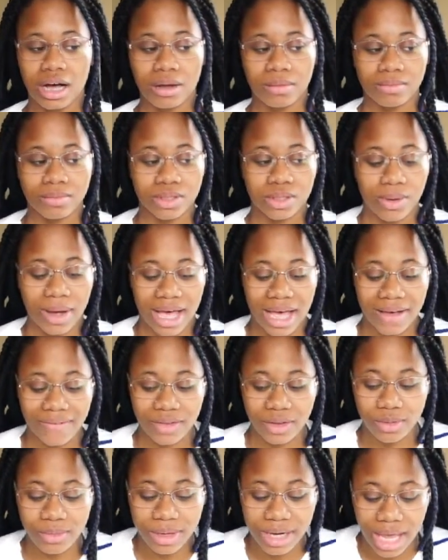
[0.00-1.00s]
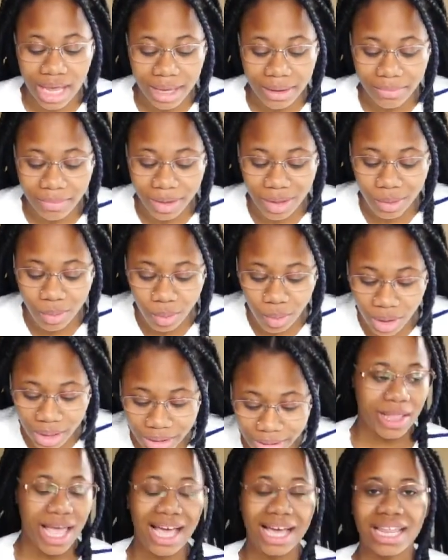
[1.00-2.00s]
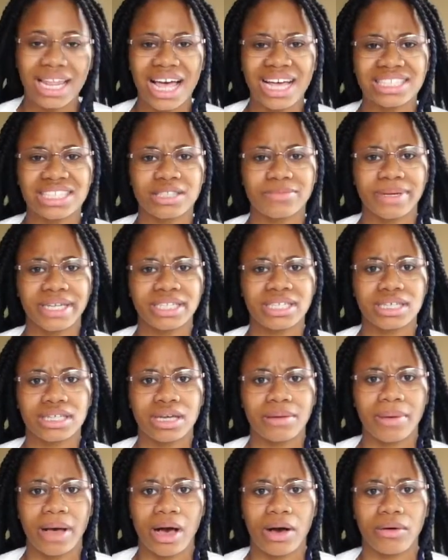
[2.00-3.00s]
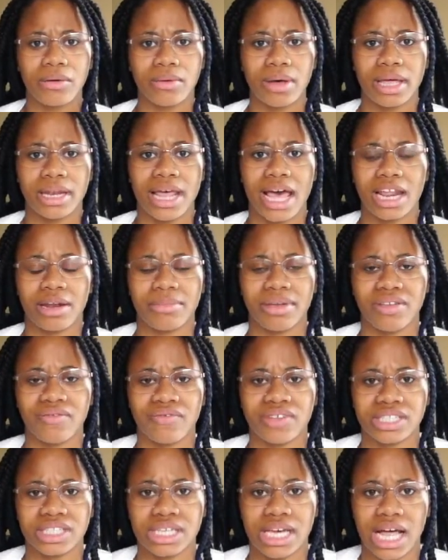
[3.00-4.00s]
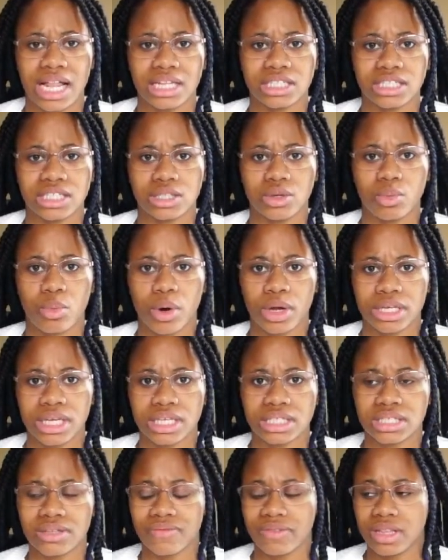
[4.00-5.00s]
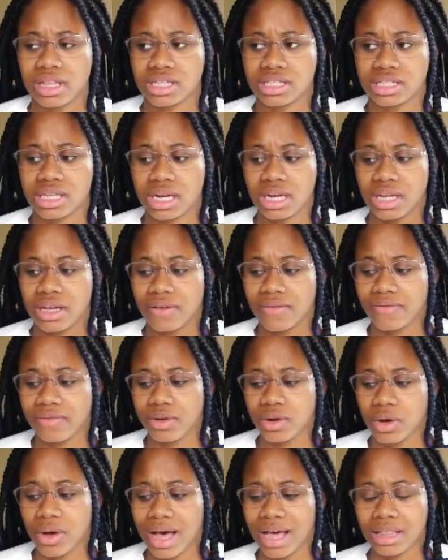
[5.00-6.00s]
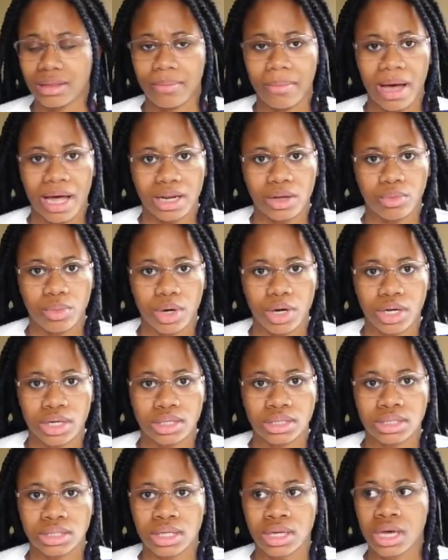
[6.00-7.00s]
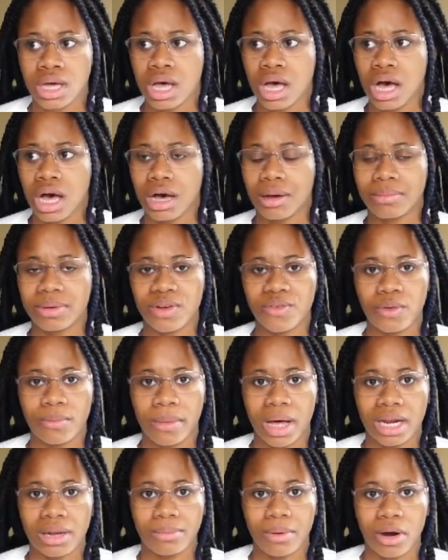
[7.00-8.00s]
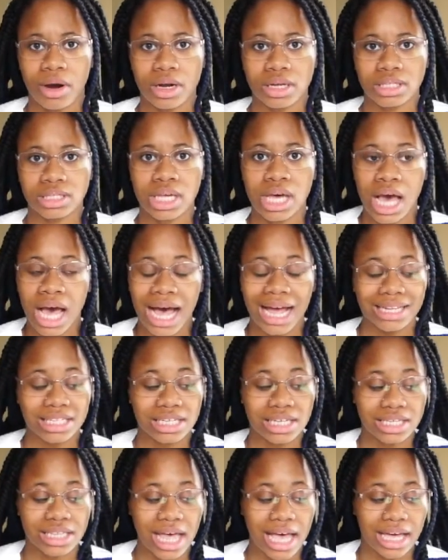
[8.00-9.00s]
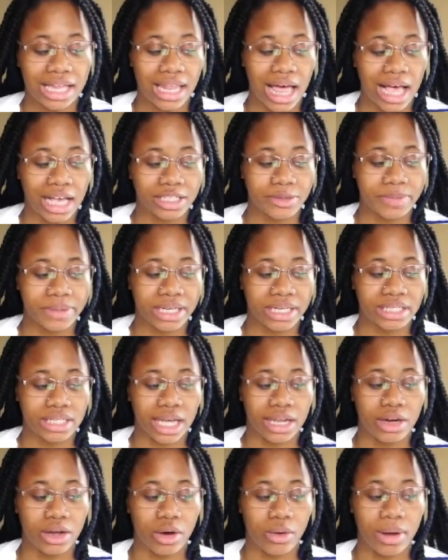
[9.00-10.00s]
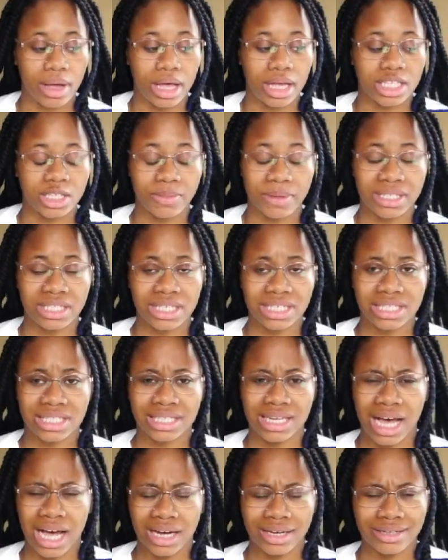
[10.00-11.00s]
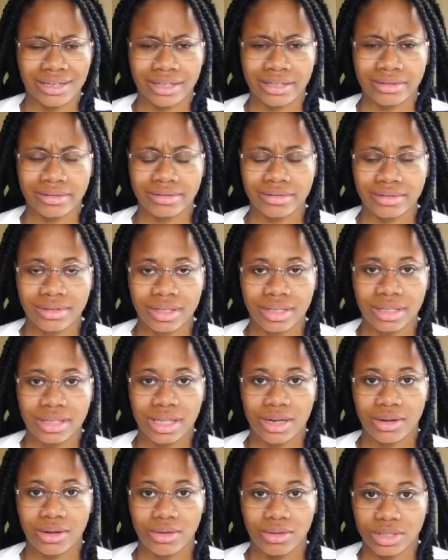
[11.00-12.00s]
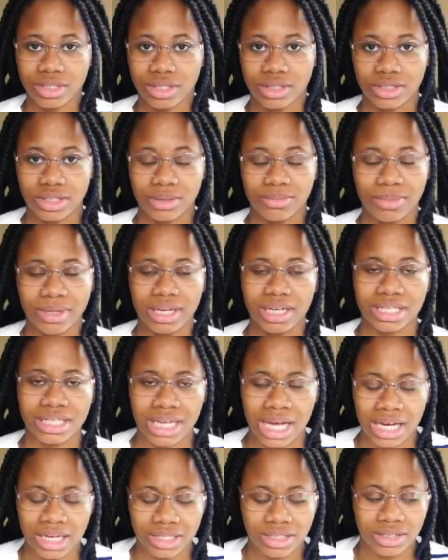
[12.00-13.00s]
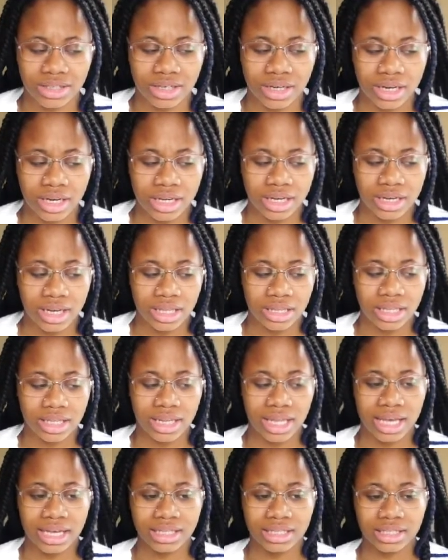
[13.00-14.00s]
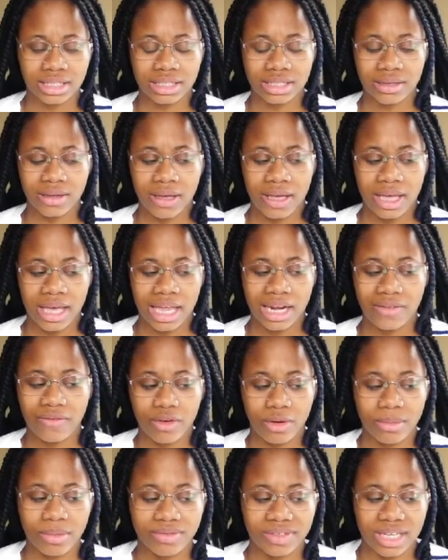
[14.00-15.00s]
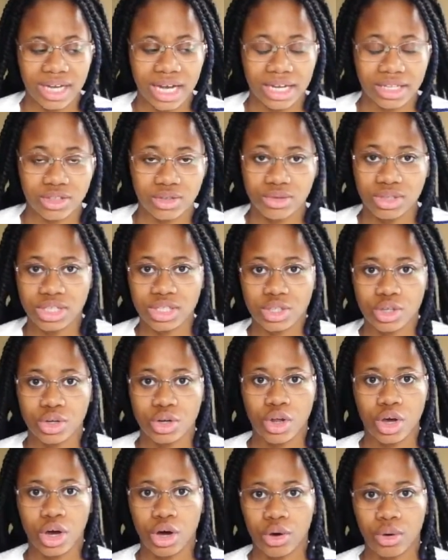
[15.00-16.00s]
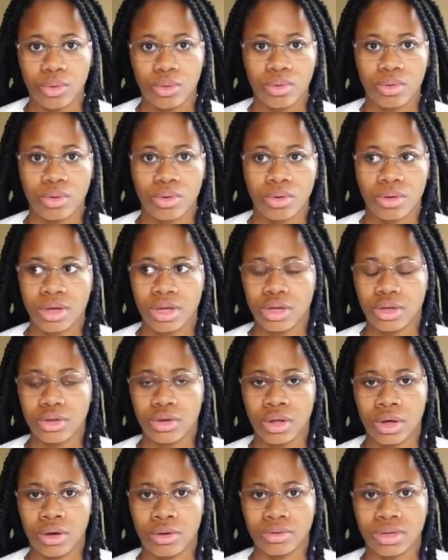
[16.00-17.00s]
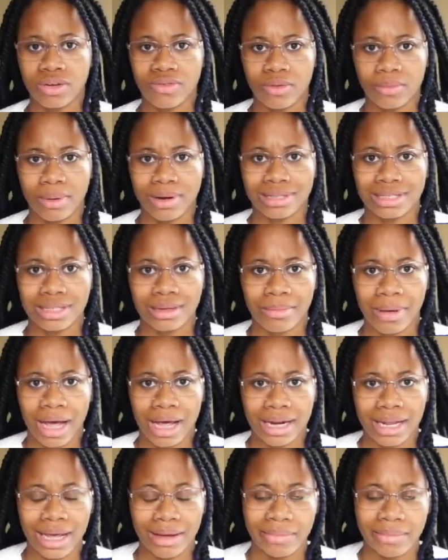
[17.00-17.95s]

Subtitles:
So I have Human A&P 1. That class is basically about anatomy and physiology, the workings of the study of, you know, how the body works, different body parts. I took that class because I know, especially as a doctor, let alone a surgeon, but a doctor nonetheless, any form of science, you need to know, you know, different parts of the body, how